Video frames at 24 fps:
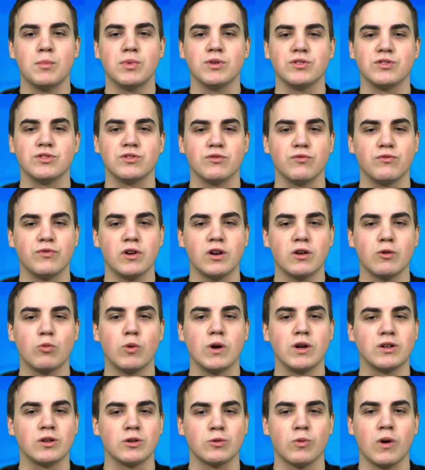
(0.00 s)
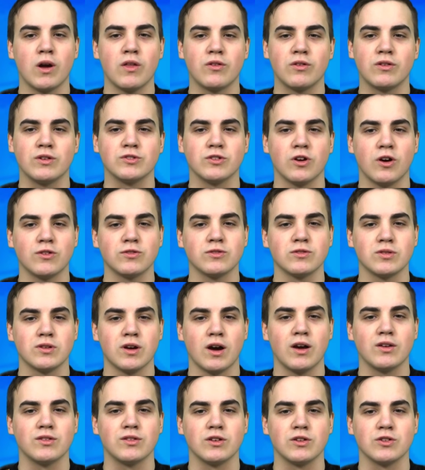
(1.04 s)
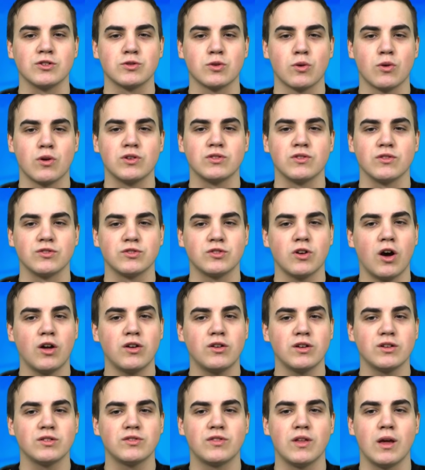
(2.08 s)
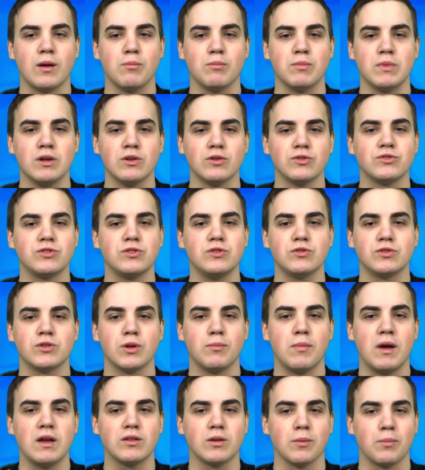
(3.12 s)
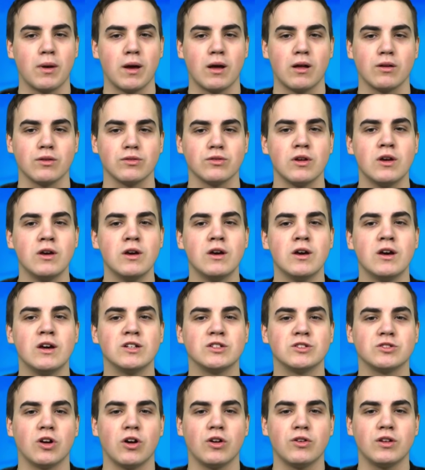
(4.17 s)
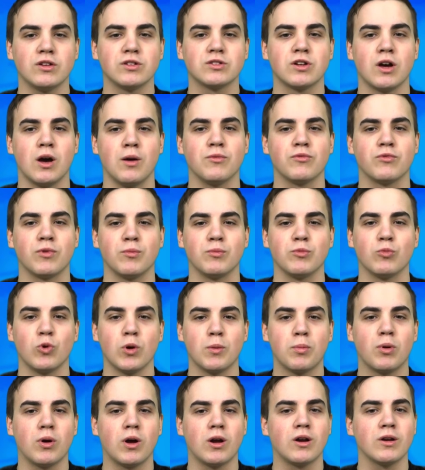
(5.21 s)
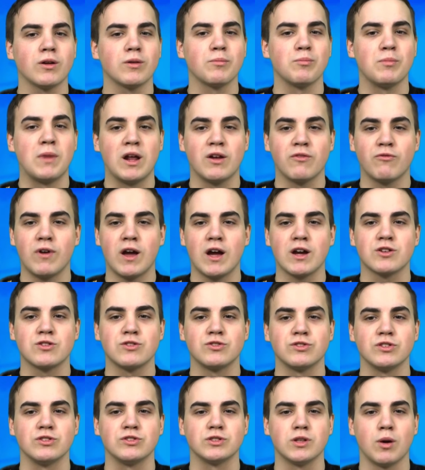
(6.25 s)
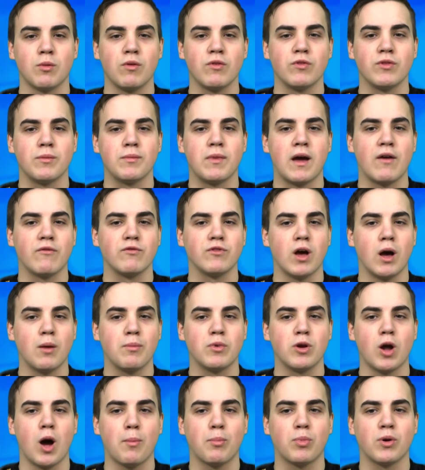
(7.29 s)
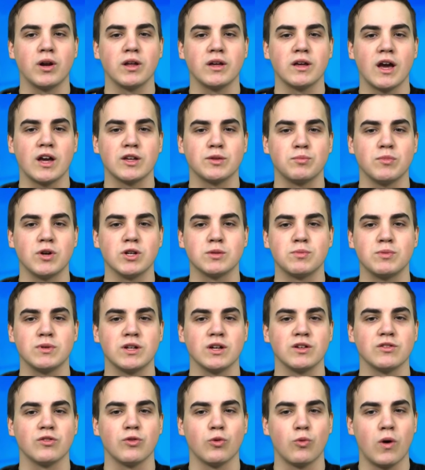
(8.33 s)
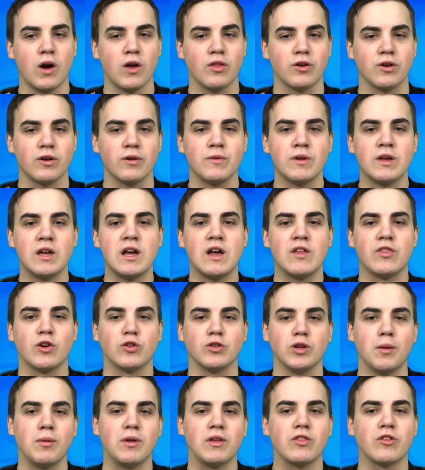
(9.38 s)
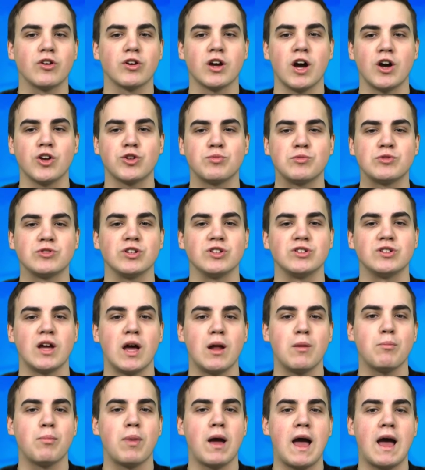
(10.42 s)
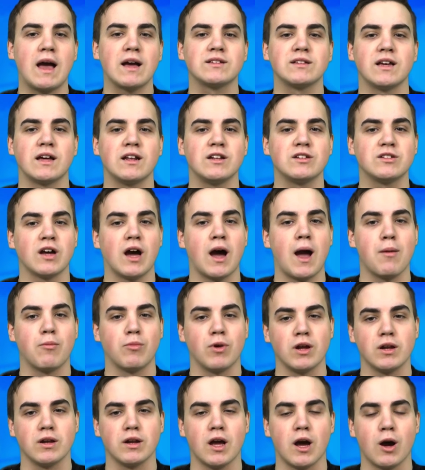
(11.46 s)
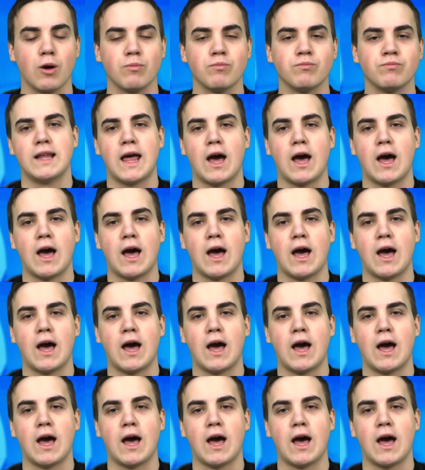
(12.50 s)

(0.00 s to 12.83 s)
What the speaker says: But the severe winter weather is also causing a shortage of sawdust that mills use to make the pellets. Sawdust comes from wood product manufacturers, and some of them have not been operating as much because of the weather. They're limiting their customers to 10 bags at a time right now.